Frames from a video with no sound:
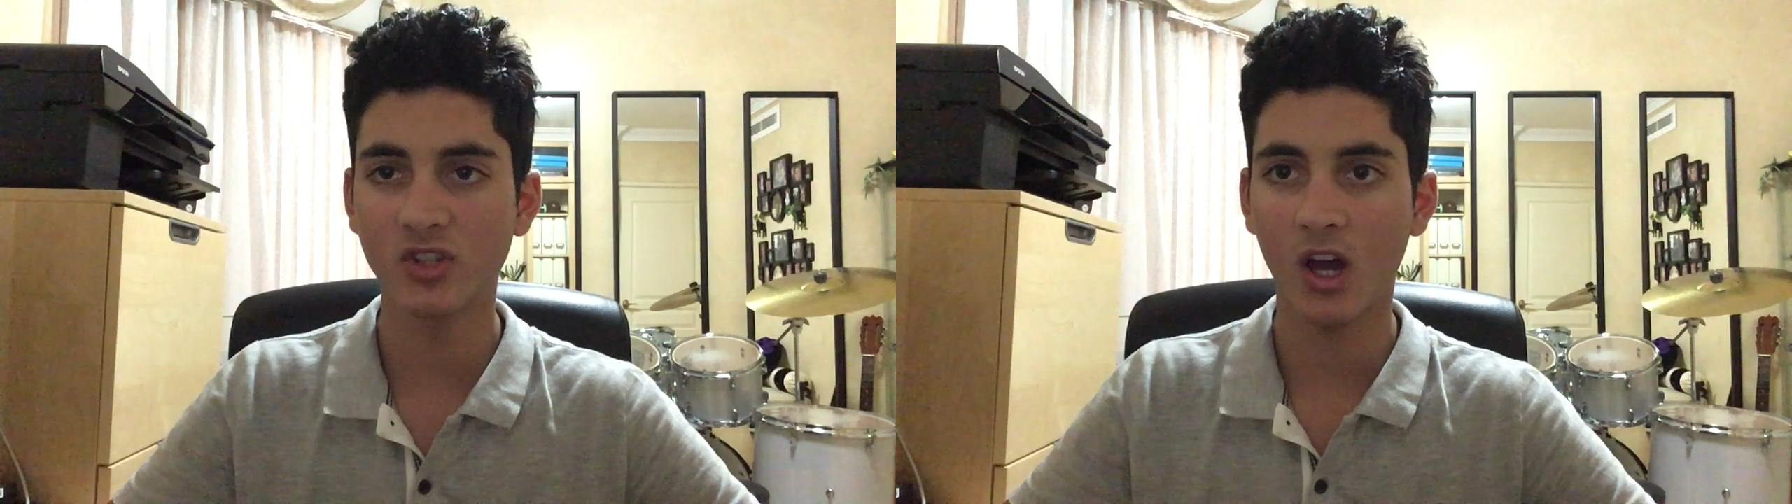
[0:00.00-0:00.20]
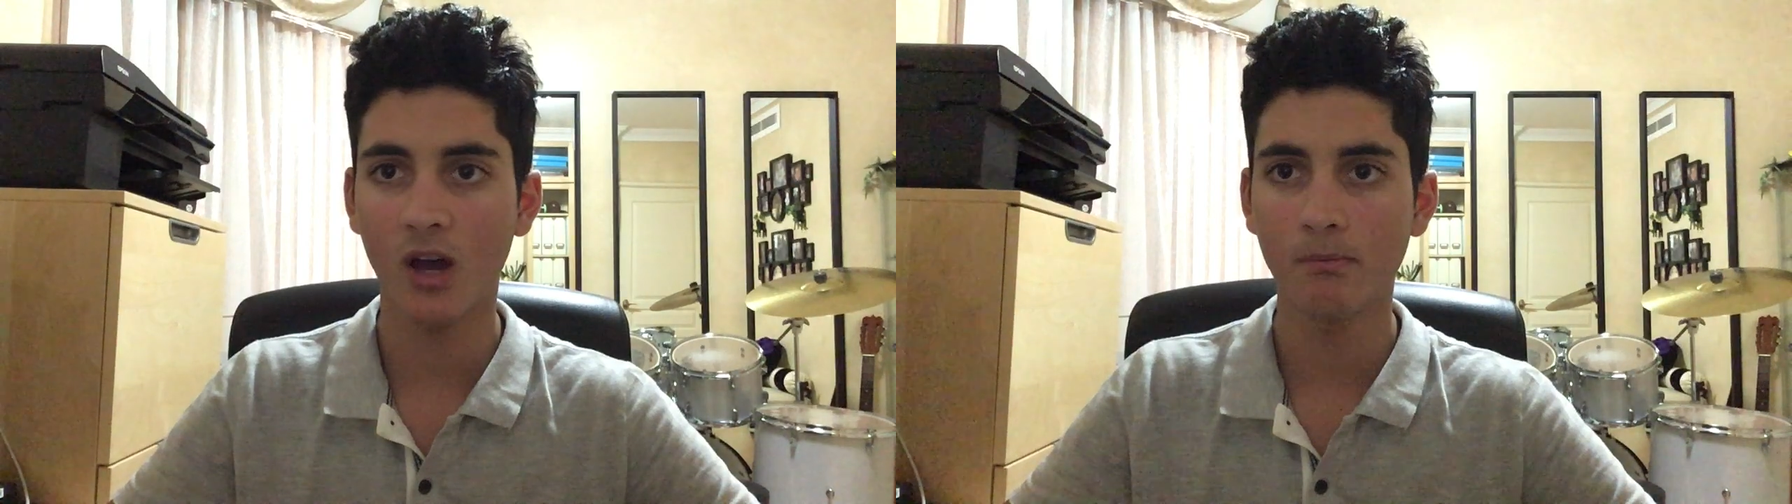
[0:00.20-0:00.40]

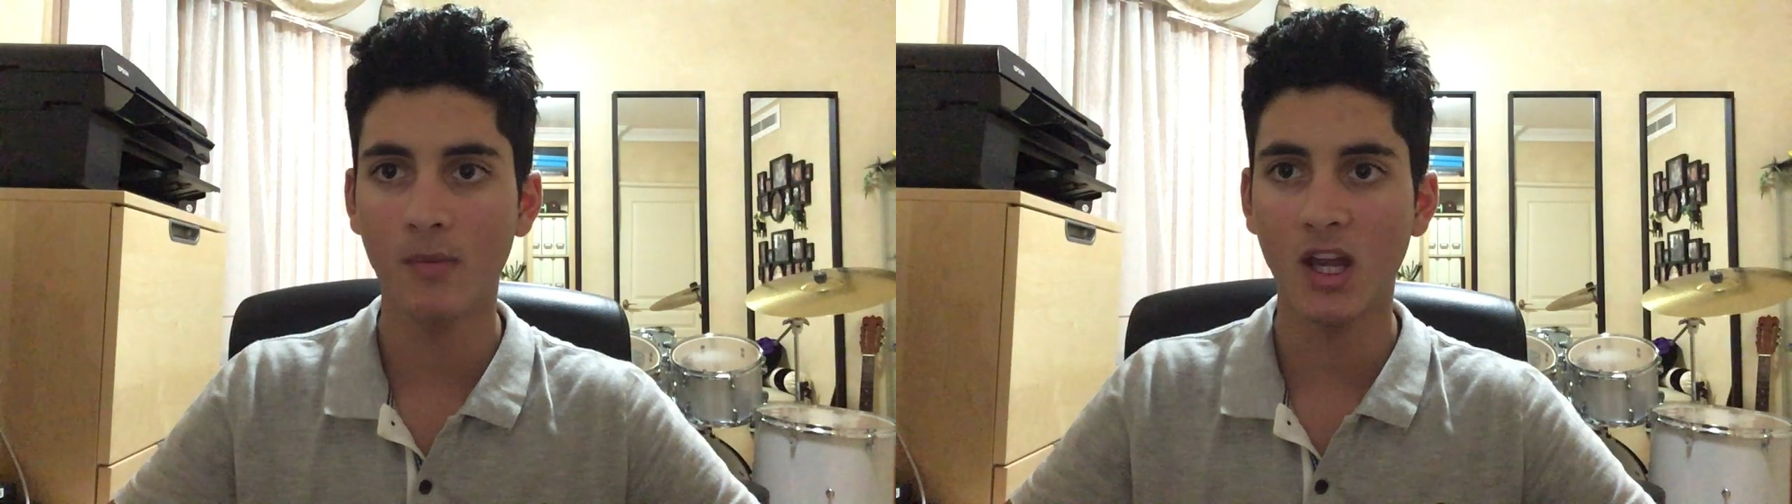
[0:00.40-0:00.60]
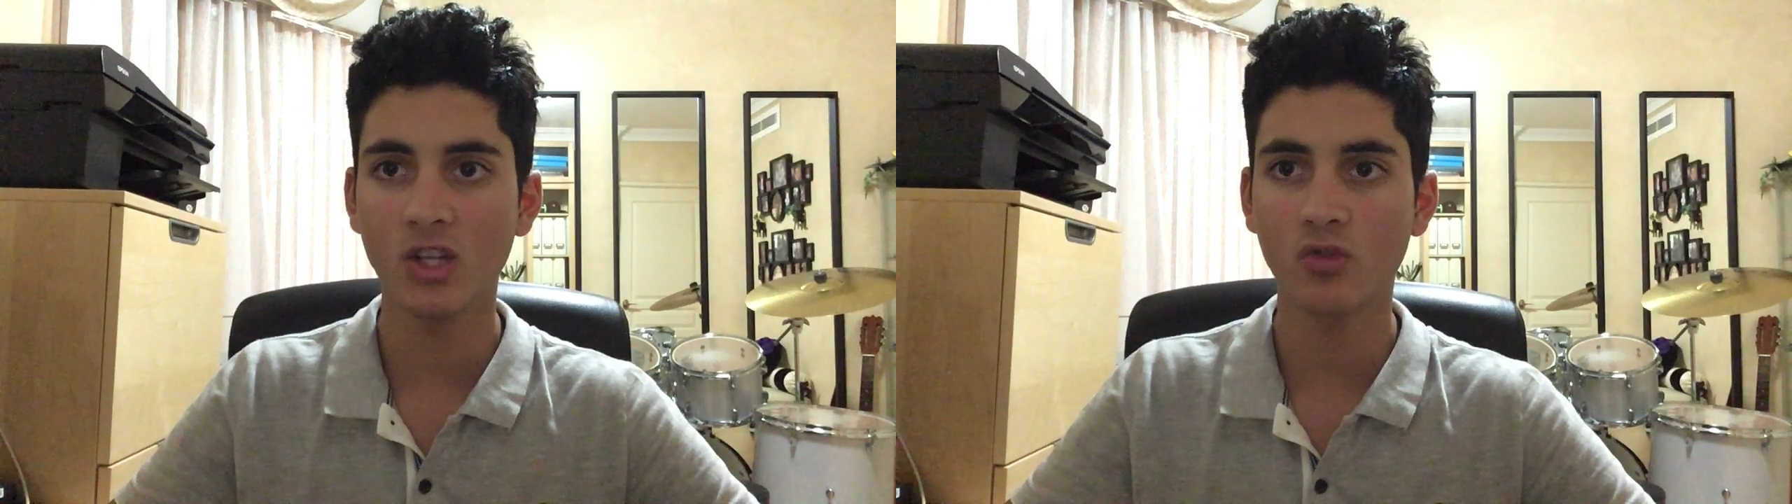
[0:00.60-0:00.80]

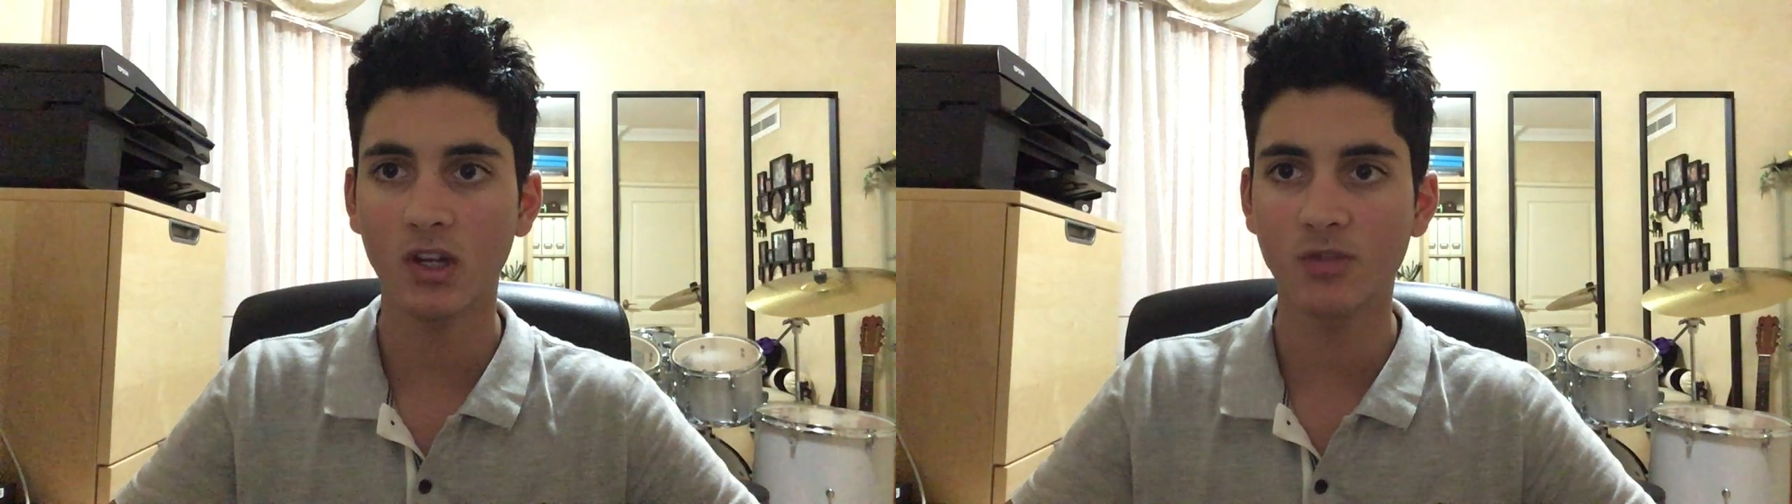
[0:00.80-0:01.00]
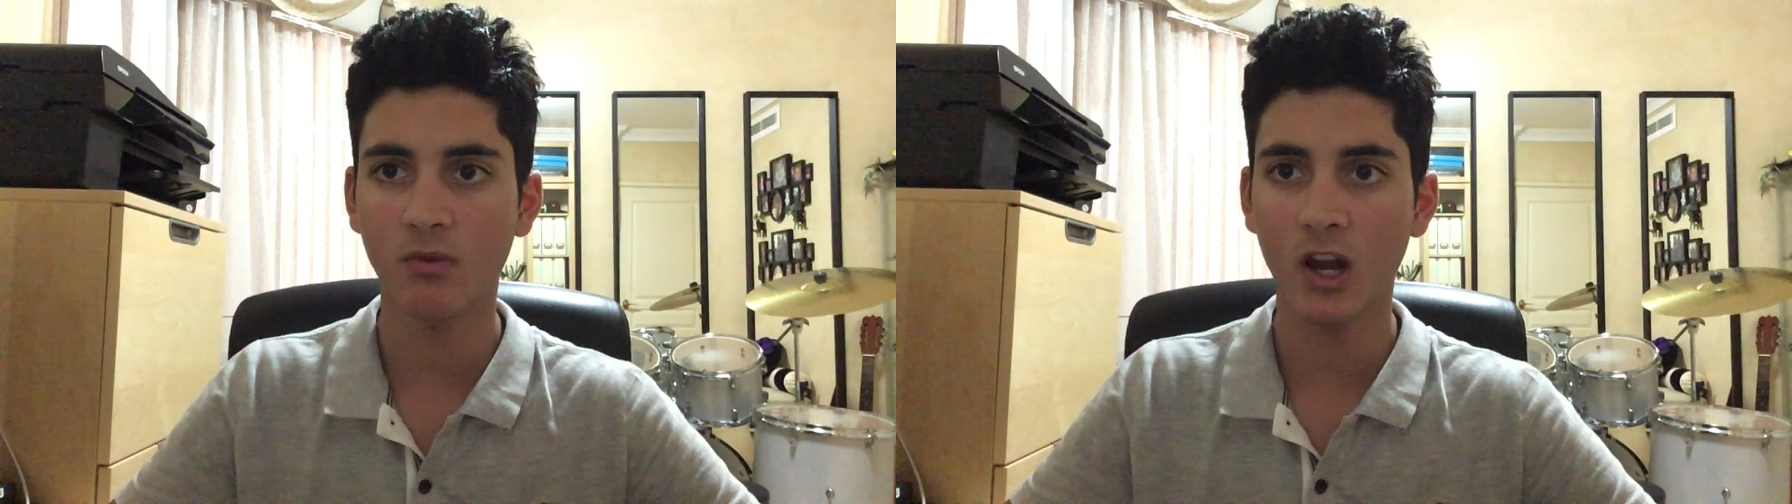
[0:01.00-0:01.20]
many
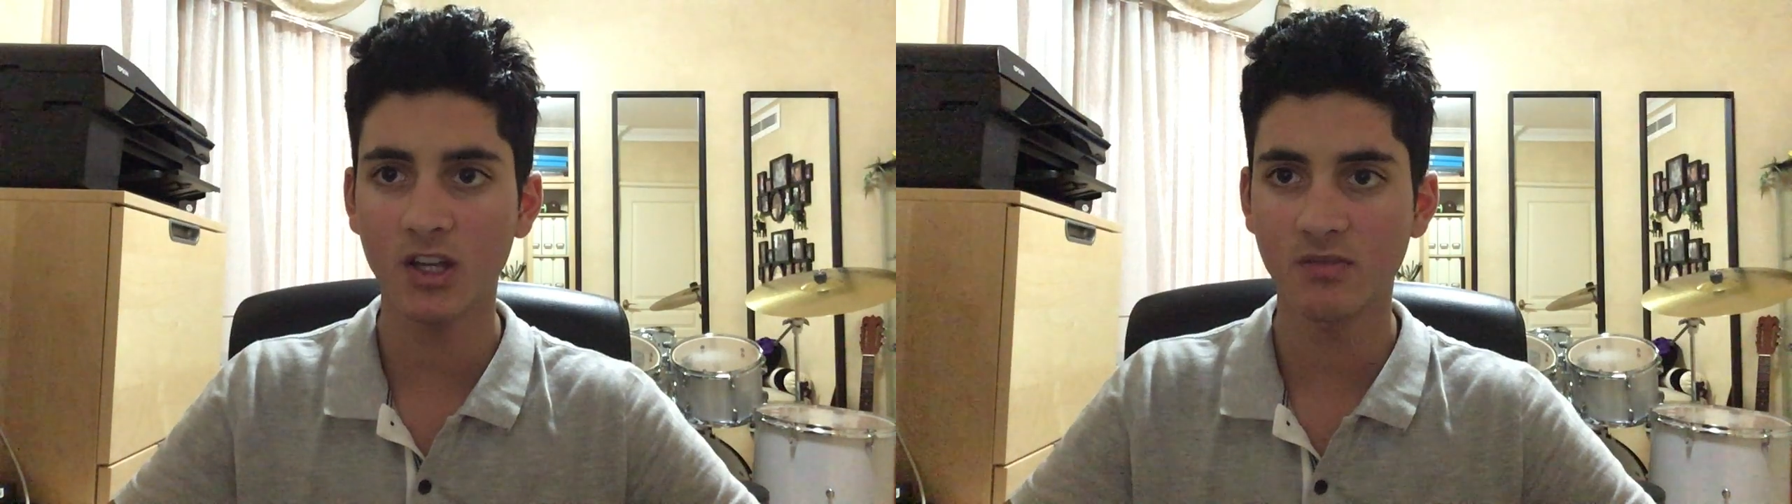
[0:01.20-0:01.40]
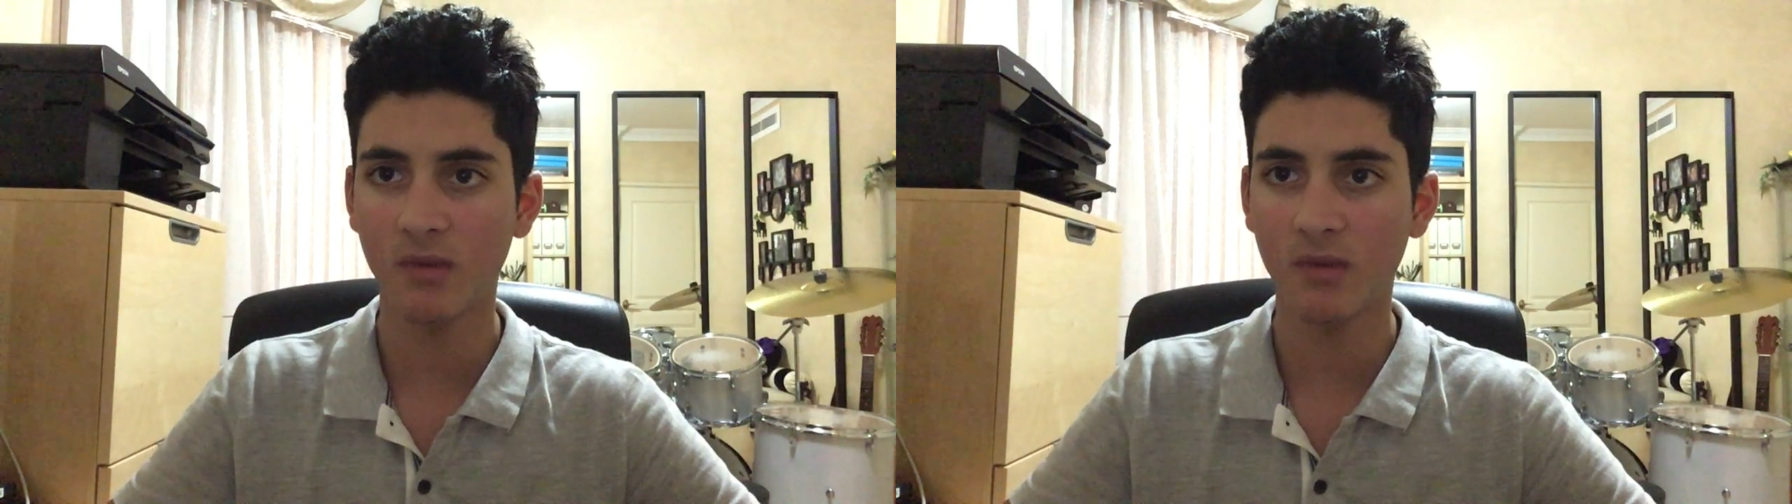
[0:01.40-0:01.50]
drinks breaks,